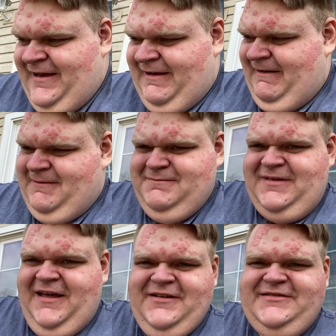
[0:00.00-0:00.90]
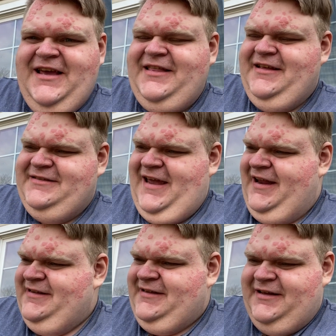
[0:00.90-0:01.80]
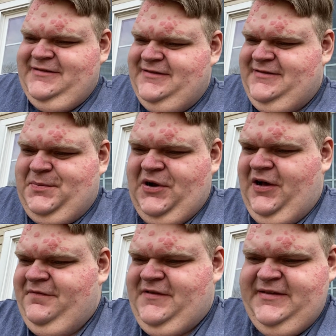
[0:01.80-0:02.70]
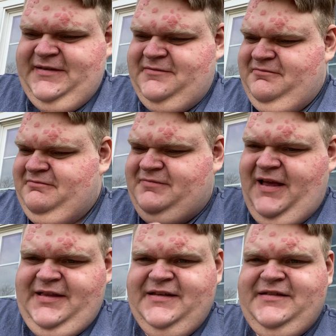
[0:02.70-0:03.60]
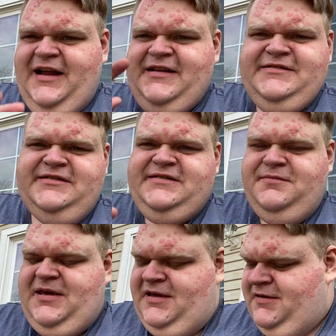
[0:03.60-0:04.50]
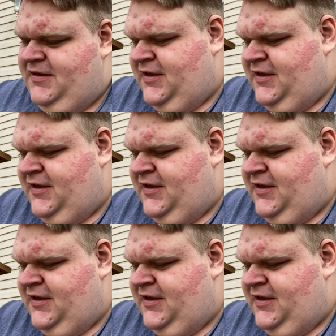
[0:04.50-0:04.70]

um, the other ten, the ten in that spinoff doesn't. That does not exist to me.